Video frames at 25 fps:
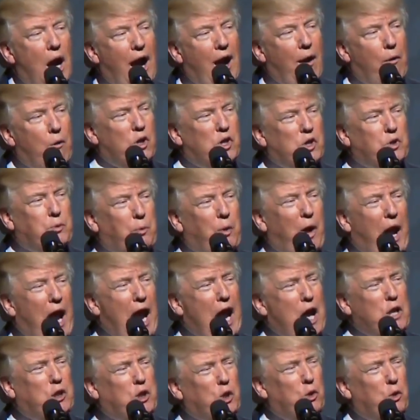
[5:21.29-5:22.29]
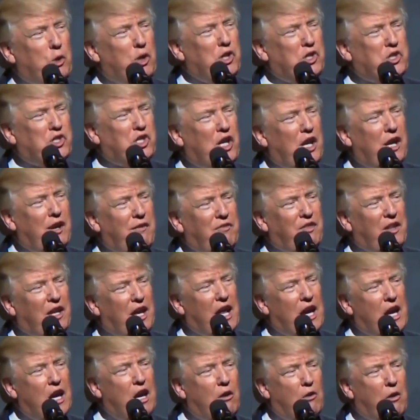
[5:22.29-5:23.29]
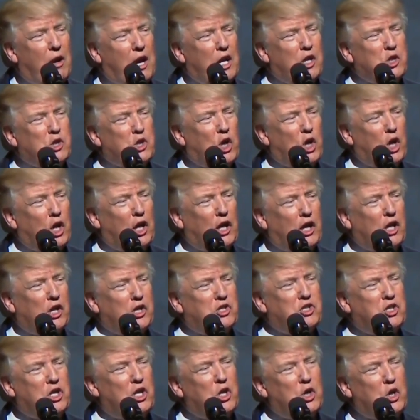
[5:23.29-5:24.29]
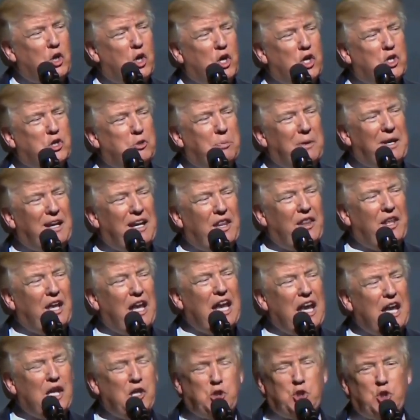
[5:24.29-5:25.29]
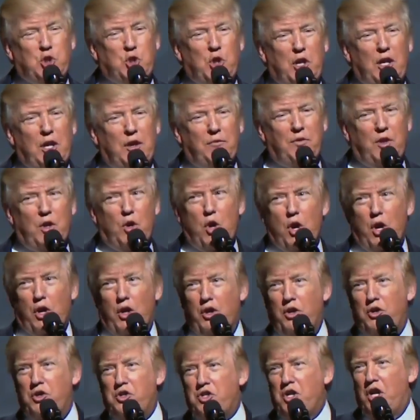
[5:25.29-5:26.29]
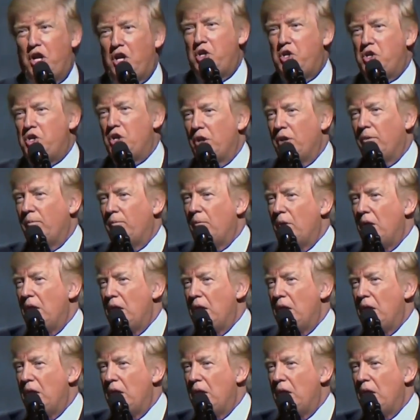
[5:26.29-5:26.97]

I was proud to receive the NRA's earliest endorsement in the history of the organization.